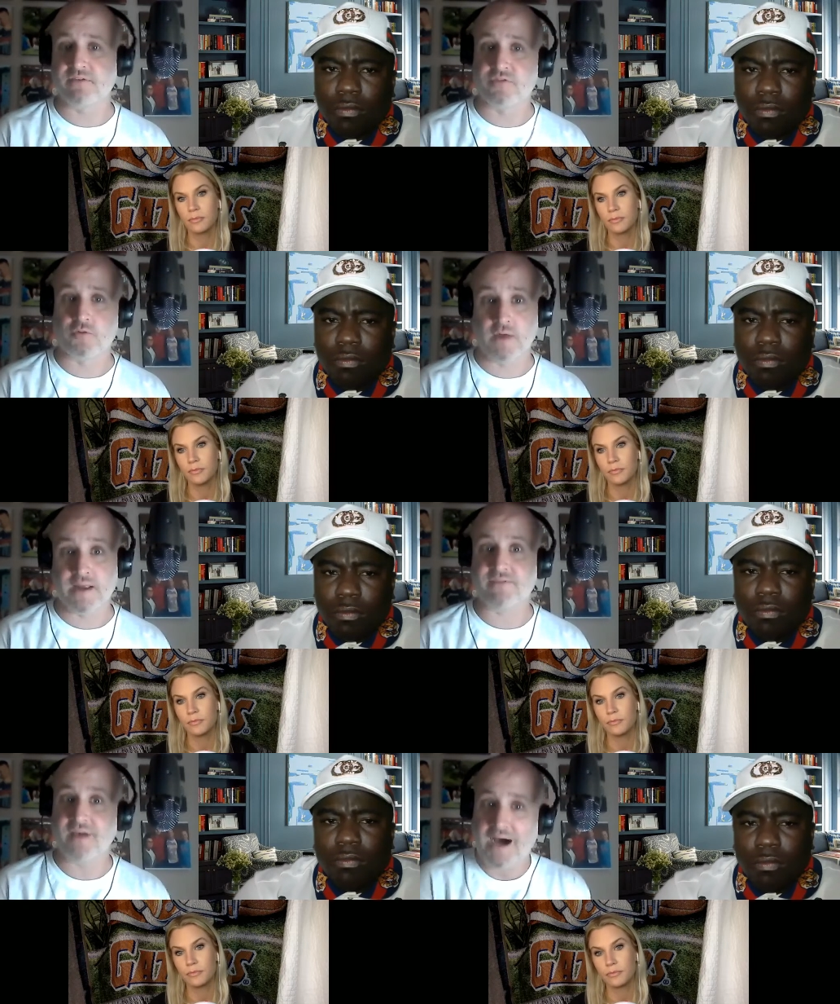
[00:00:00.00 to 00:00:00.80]
Speaker 1: at the right
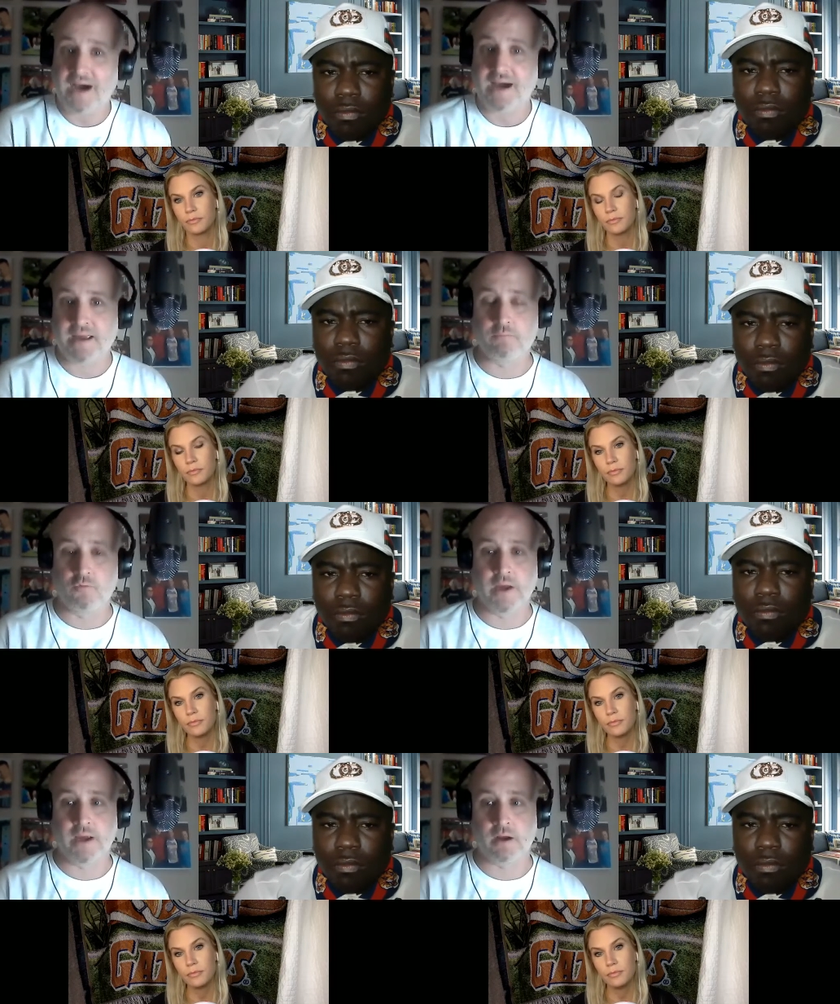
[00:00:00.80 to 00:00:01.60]
time
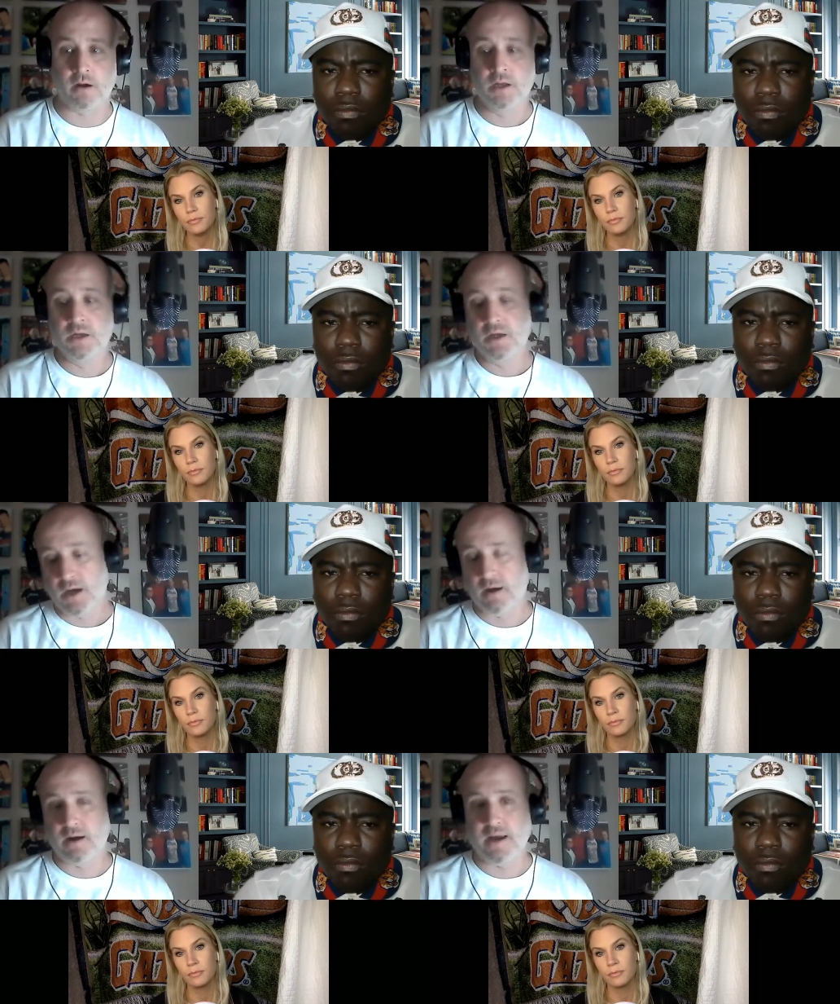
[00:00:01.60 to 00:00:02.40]
where, all
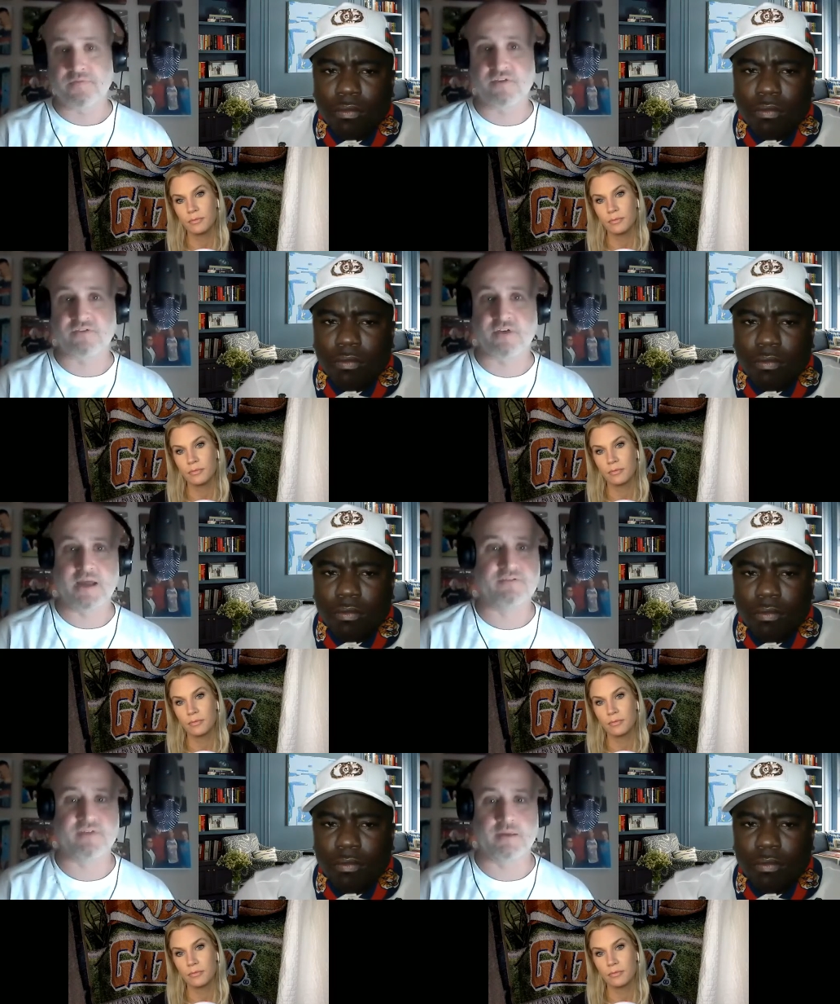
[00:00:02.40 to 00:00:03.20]
right, this guy
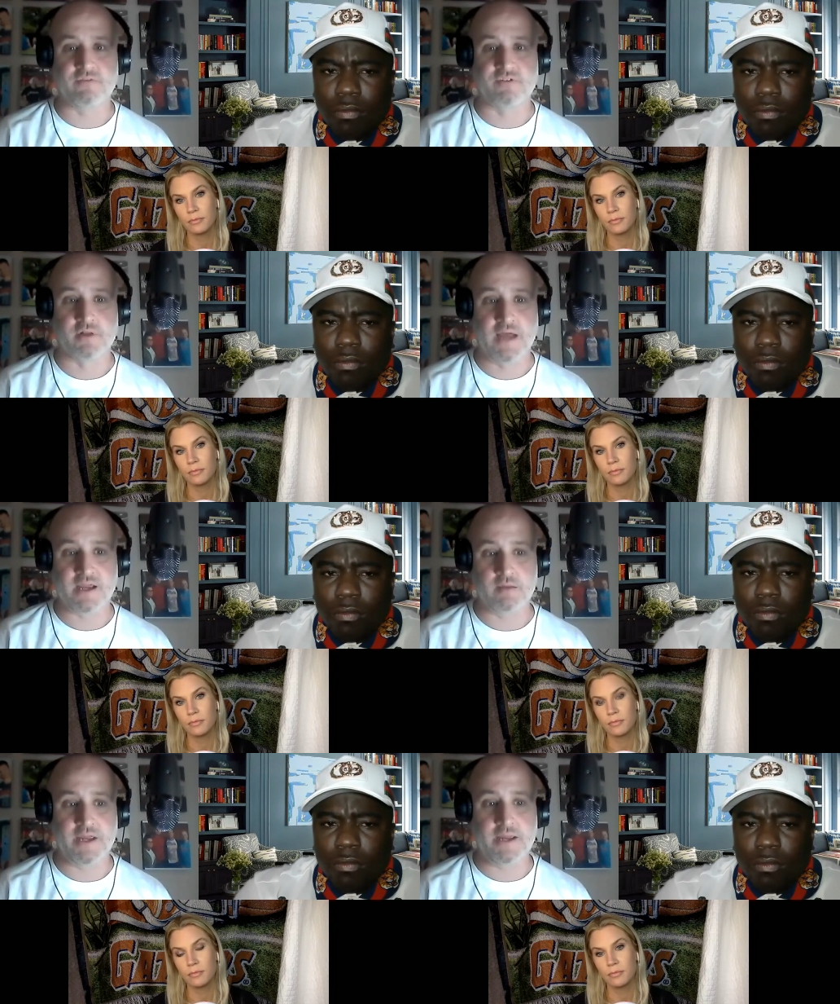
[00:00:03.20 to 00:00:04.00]
seems to like
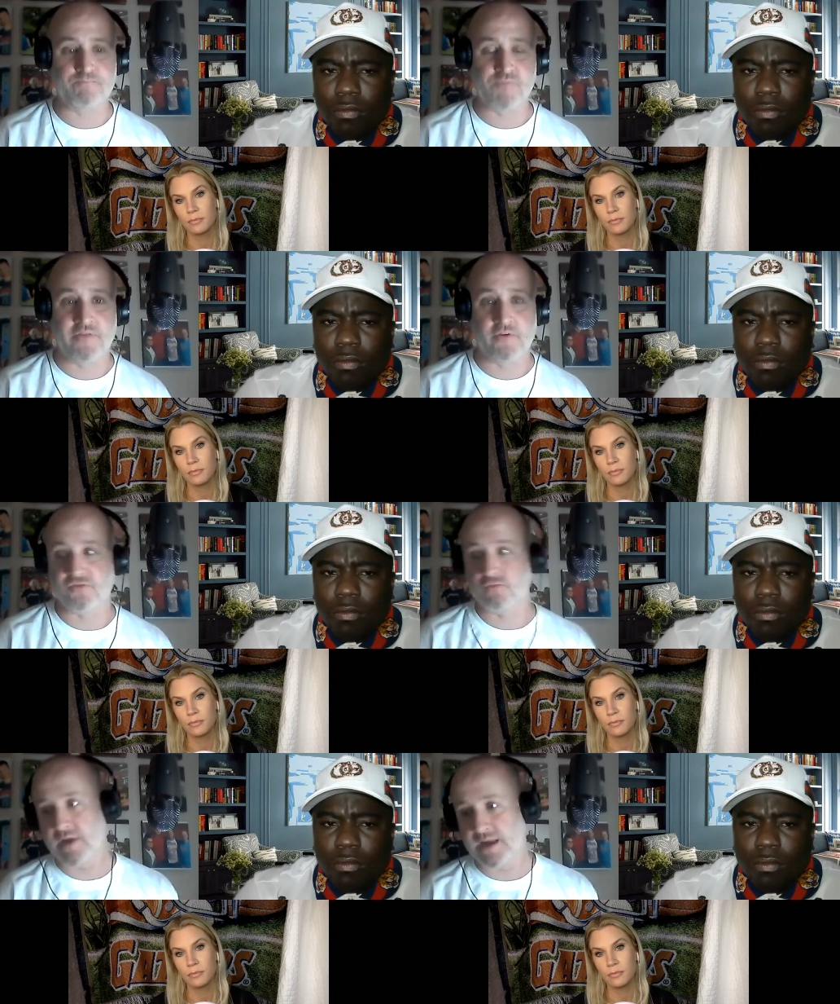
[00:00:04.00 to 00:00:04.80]
me, and there's a
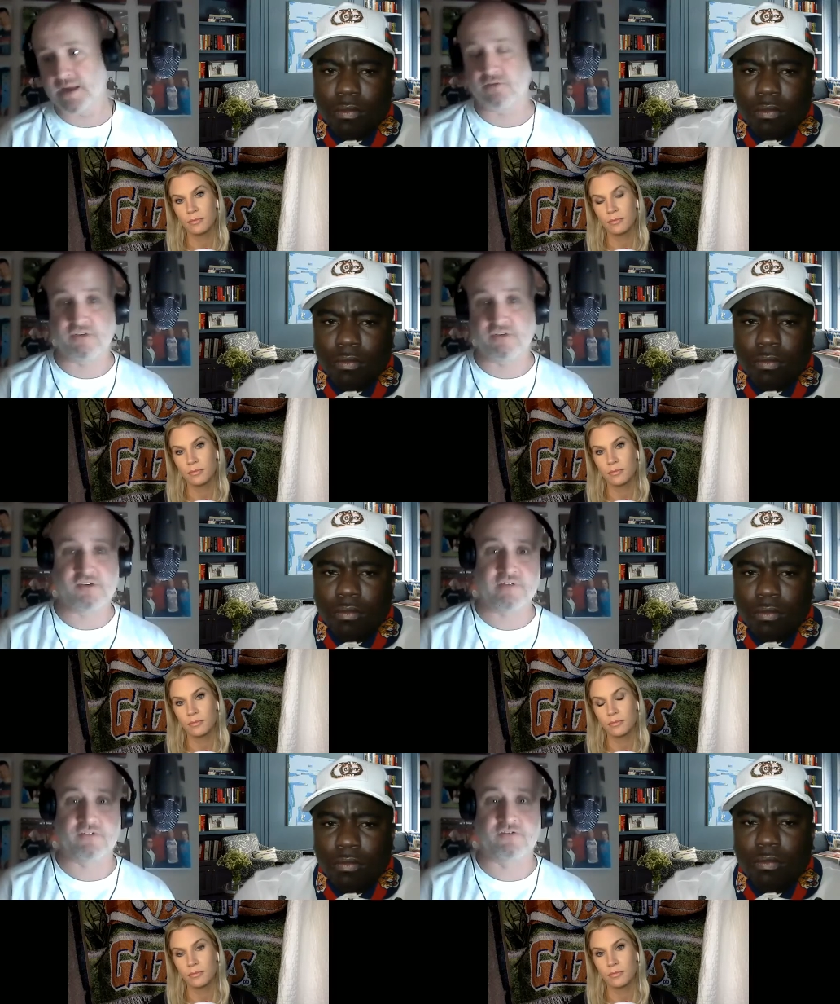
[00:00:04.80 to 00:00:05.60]
radio station that's
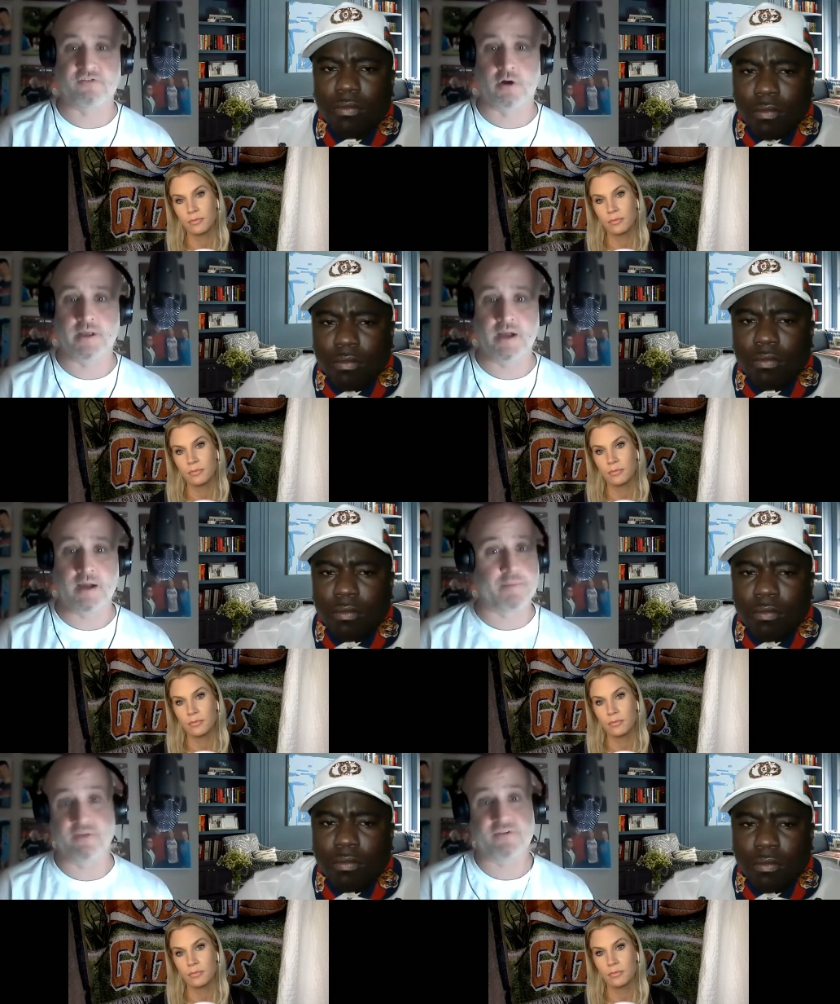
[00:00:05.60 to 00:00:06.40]
starting up and
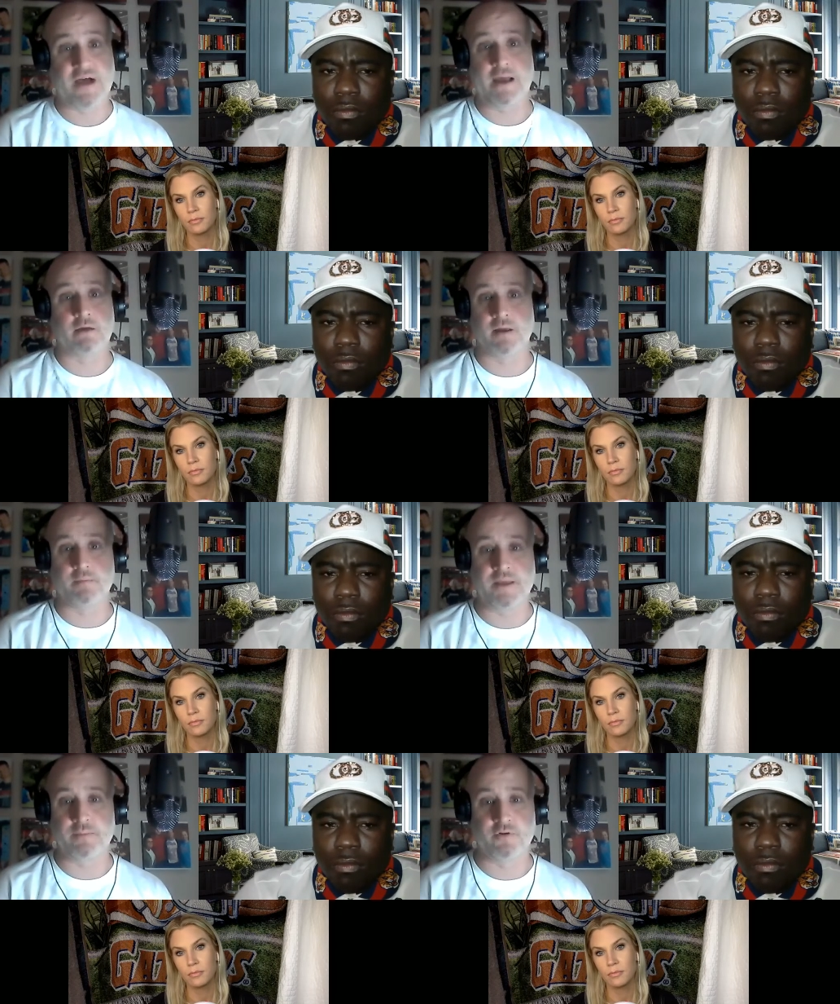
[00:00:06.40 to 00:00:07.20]
is hiring
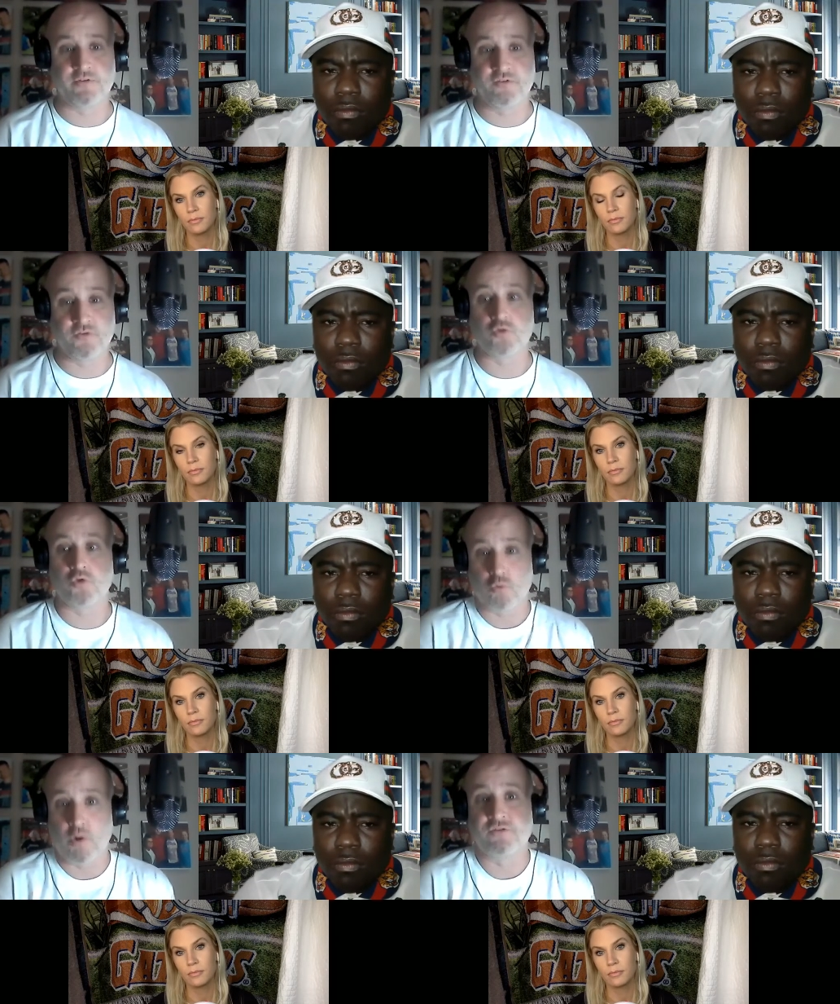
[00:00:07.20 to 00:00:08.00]
people to do
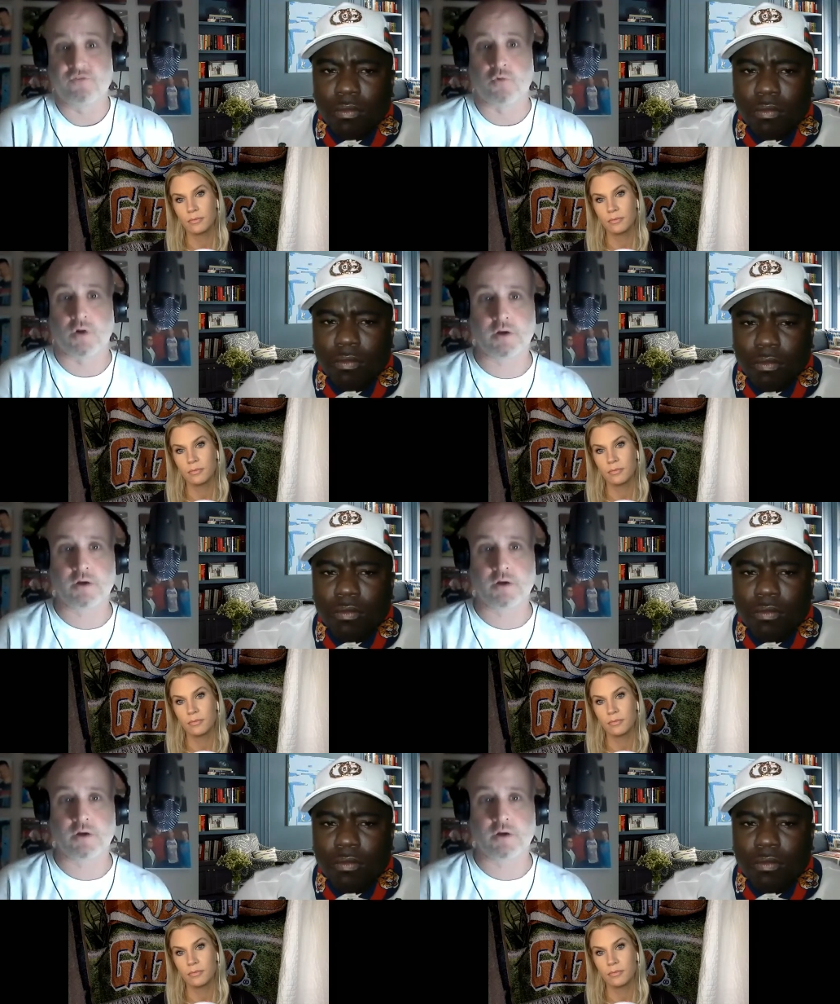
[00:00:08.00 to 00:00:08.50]
grunt work.